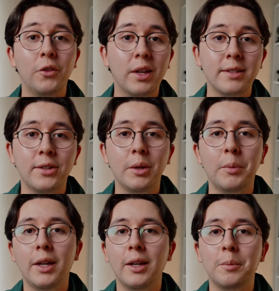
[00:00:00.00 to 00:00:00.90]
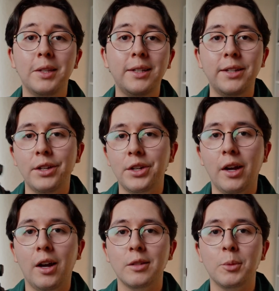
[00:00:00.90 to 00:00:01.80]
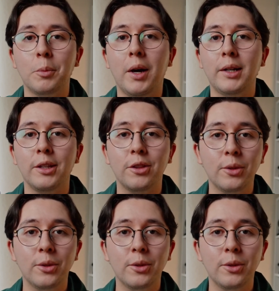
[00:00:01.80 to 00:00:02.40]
you're considering picking up the DJI Osmo Pocket